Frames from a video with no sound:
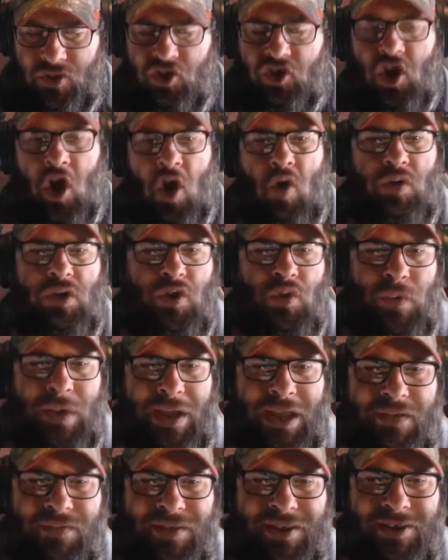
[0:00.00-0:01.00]
Don't you
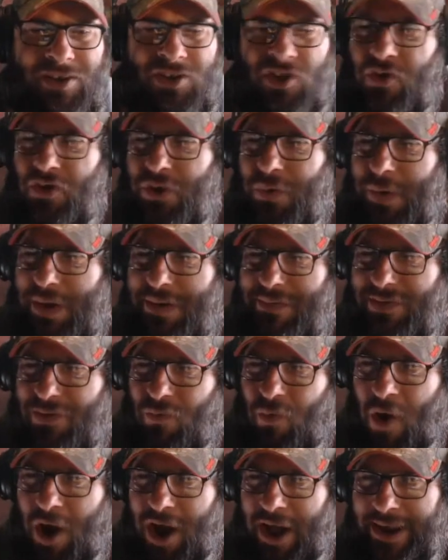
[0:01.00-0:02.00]
even
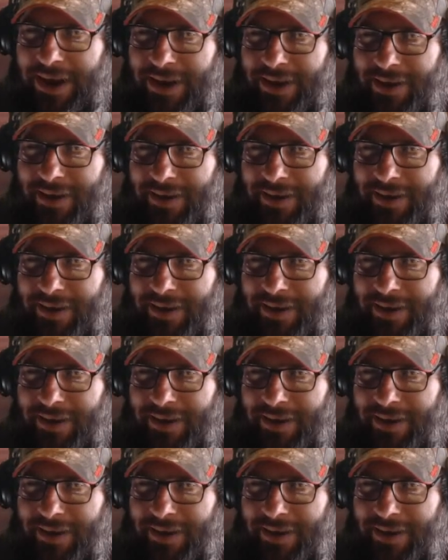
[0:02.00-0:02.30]
what?